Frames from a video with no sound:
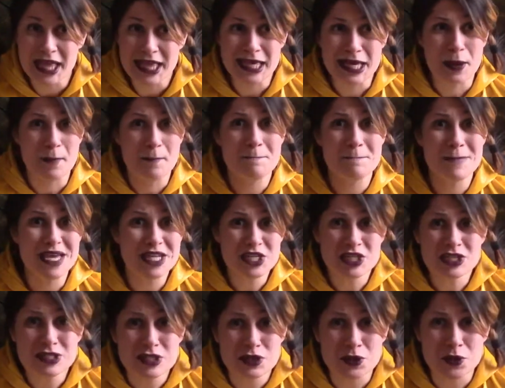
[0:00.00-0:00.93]
commit
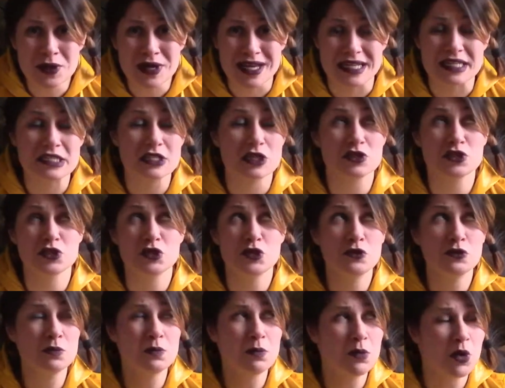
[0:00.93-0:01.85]
to it,
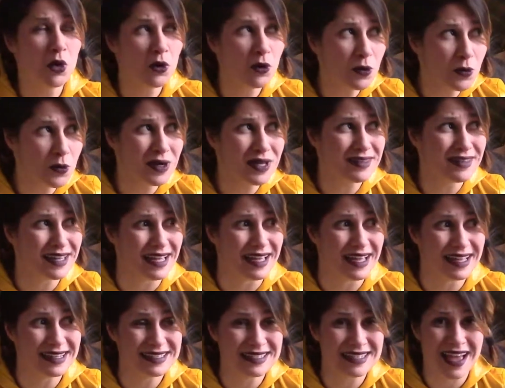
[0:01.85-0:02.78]
do more with
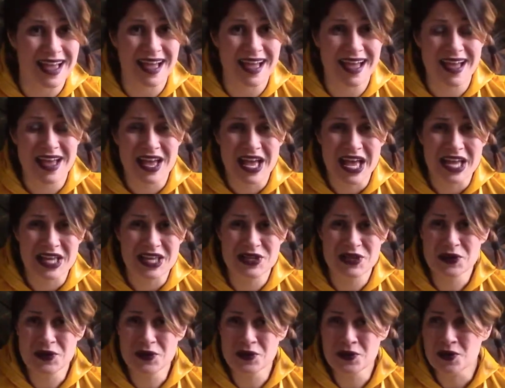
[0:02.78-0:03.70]
it.
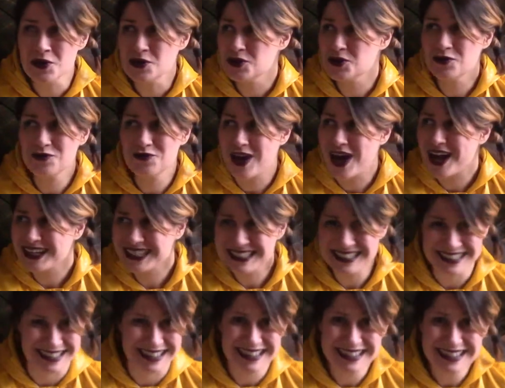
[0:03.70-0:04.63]
You've added
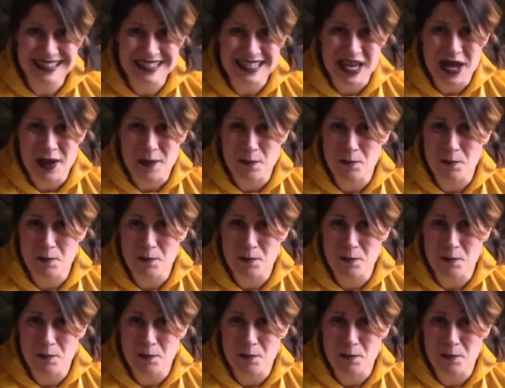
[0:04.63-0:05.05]
it,